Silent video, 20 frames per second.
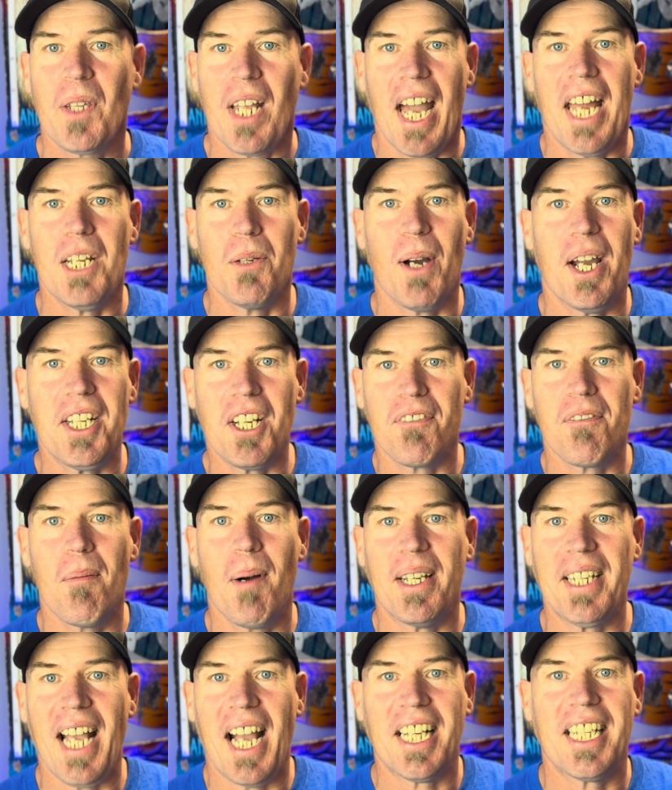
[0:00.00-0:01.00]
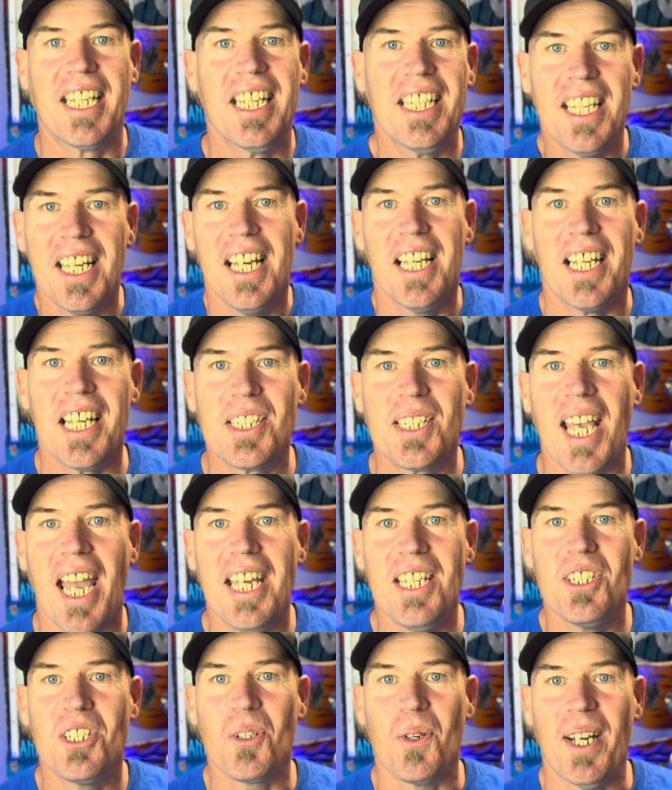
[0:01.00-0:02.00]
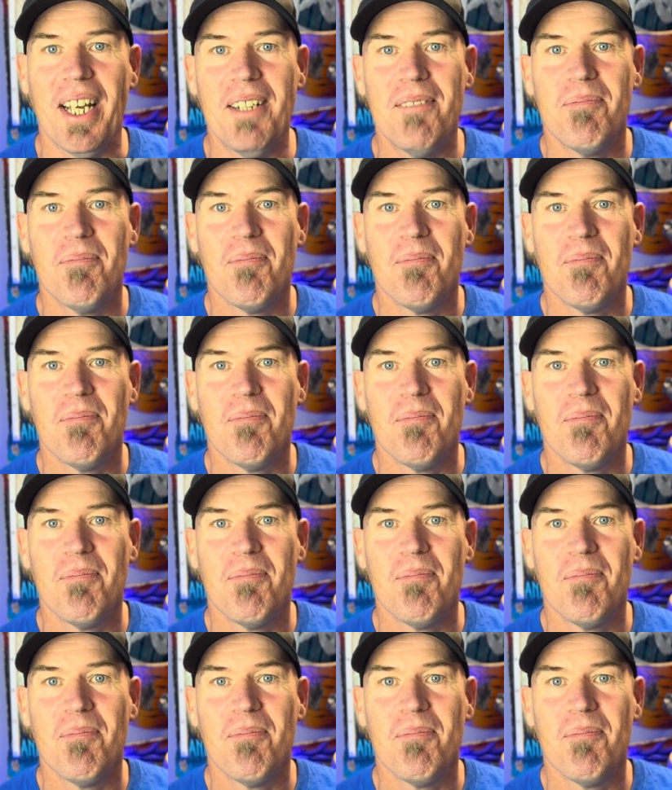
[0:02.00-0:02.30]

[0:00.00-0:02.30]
Anyway, enough of my yakking, let's get into it.